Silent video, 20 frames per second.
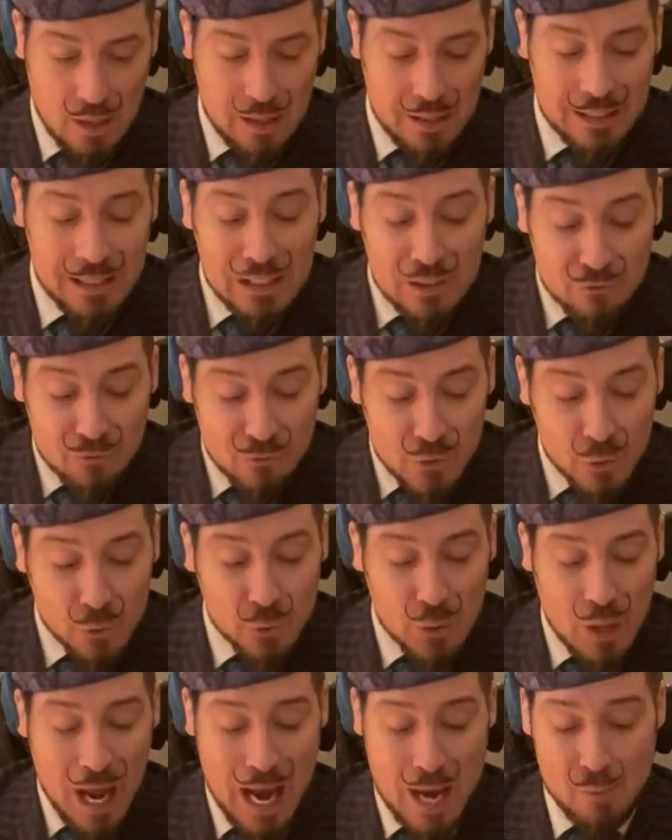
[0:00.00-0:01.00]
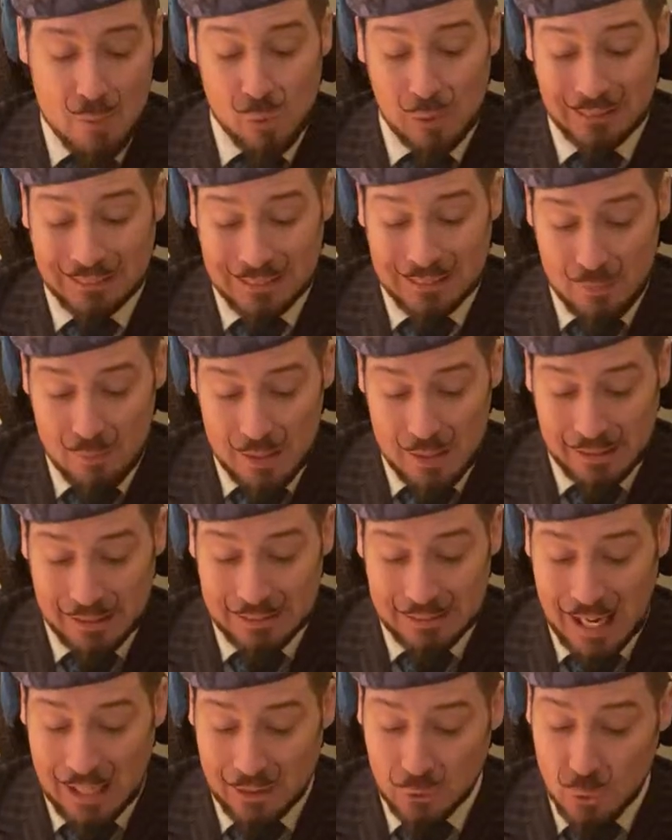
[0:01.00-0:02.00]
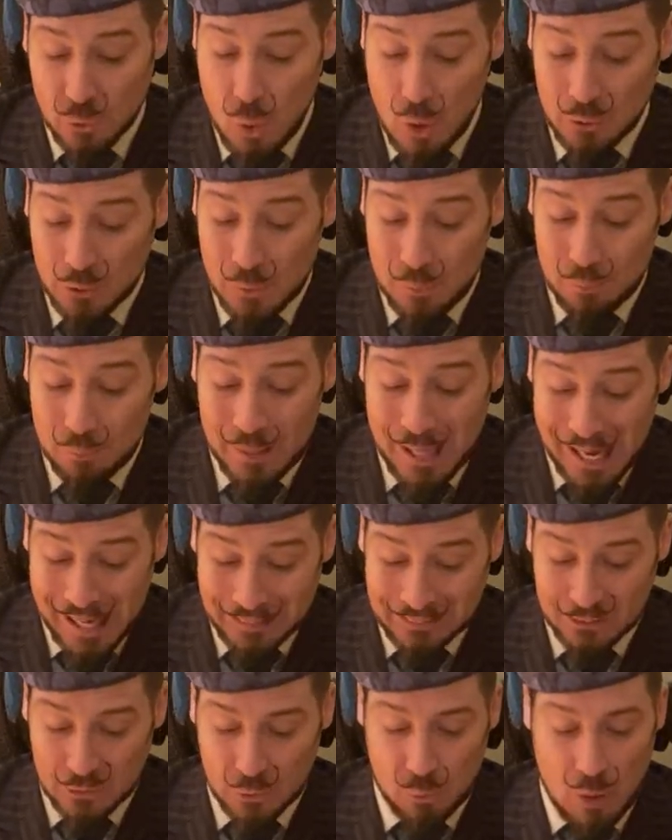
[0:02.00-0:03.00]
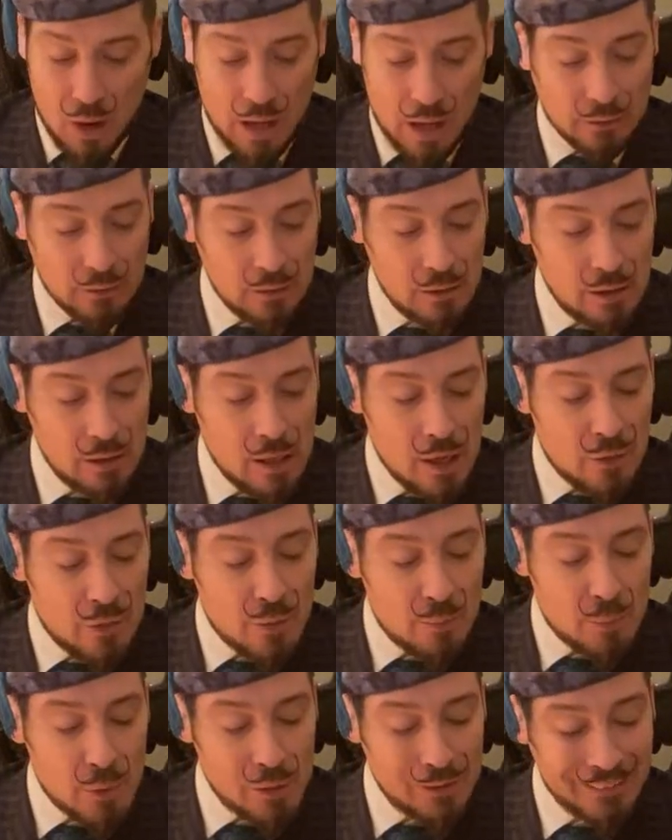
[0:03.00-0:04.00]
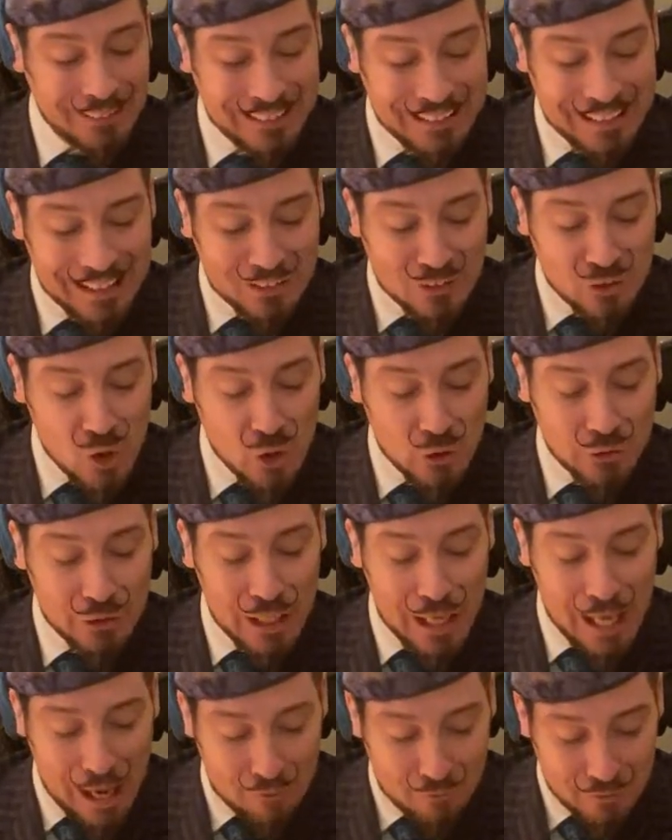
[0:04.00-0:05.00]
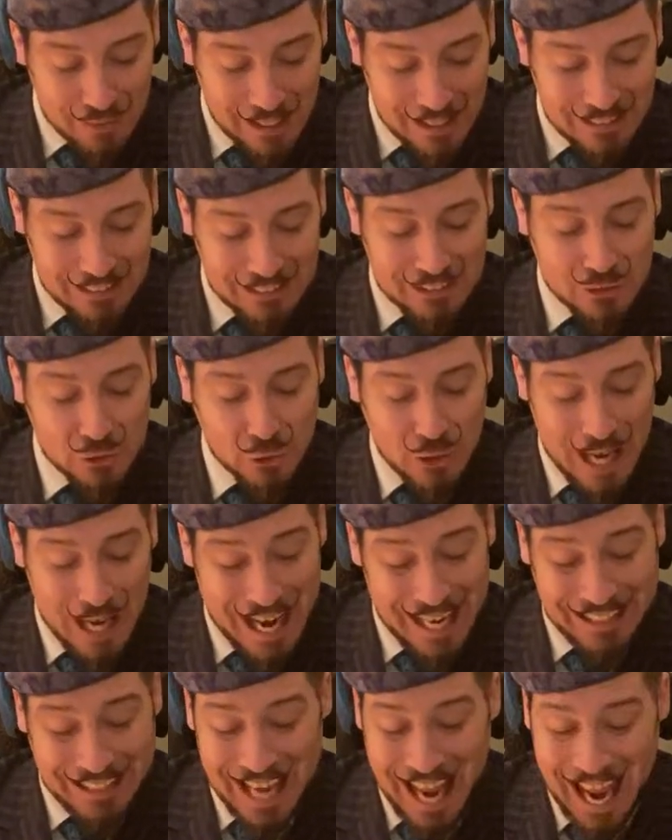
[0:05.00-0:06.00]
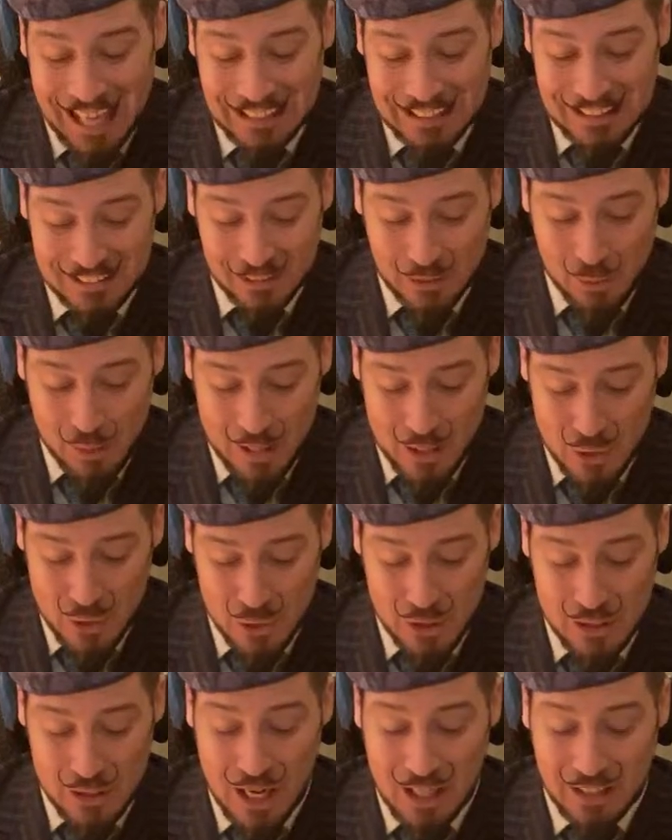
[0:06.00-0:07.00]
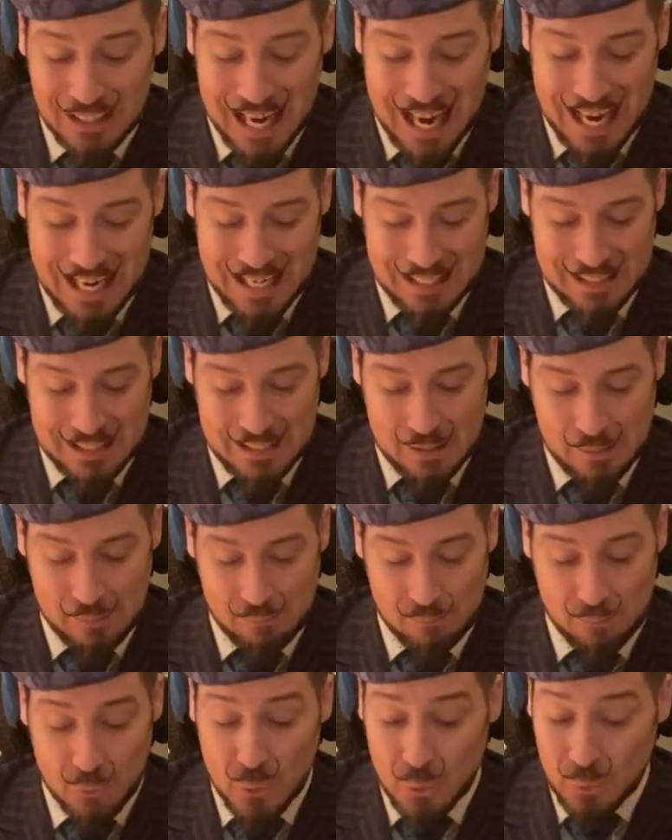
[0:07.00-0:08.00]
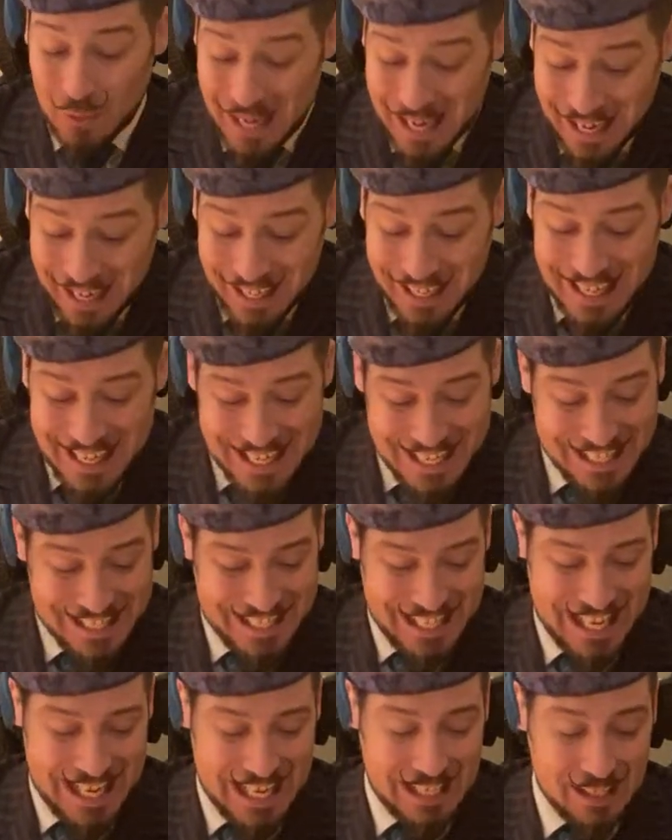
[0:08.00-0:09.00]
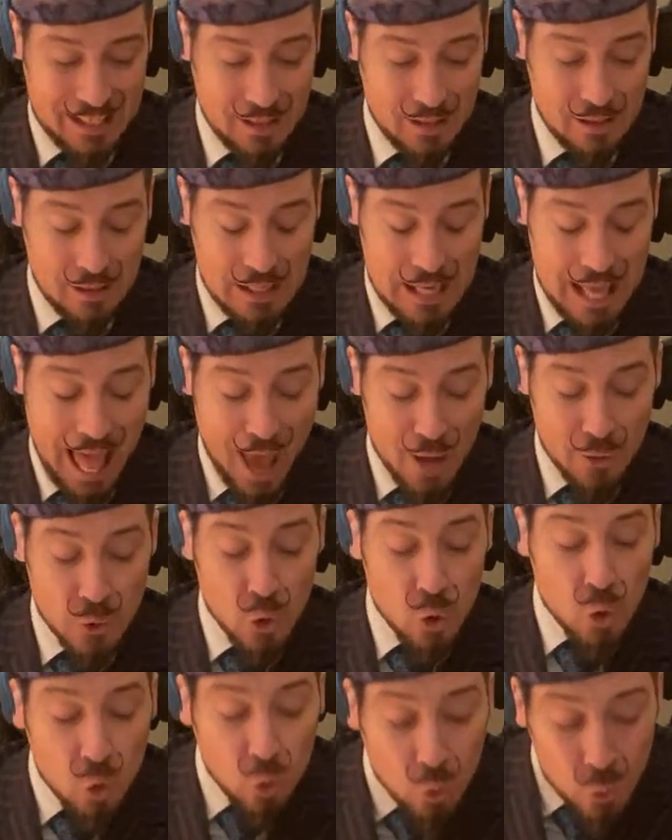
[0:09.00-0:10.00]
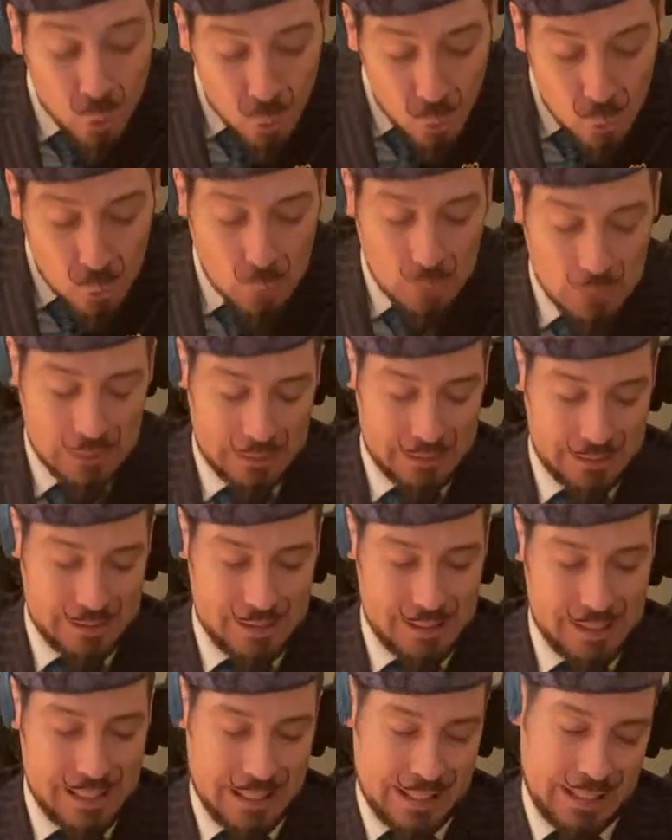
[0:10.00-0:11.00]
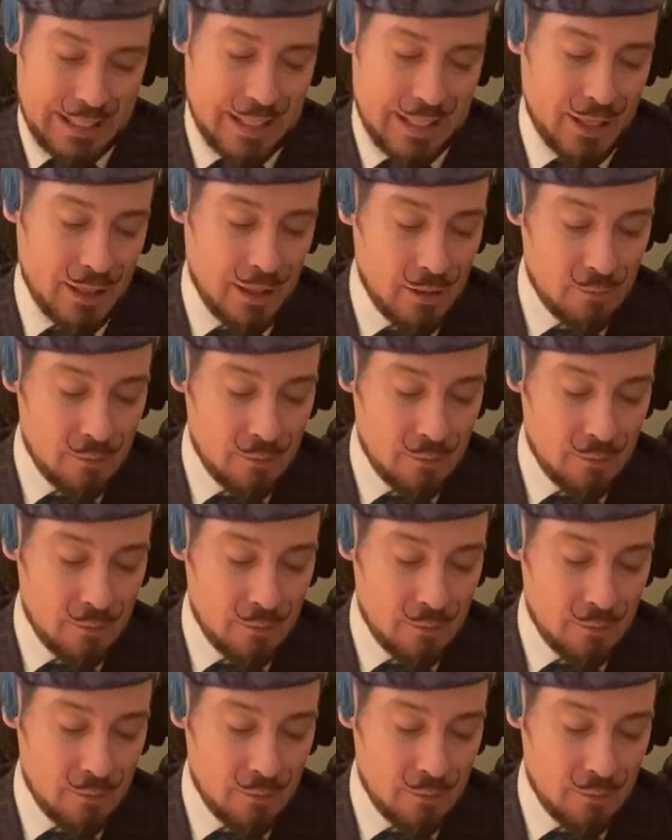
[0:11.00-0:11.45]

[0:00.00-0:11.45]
if the crime was committed at 1:15, the murder cannot have let the train and the question arise. Where is he? And who is he?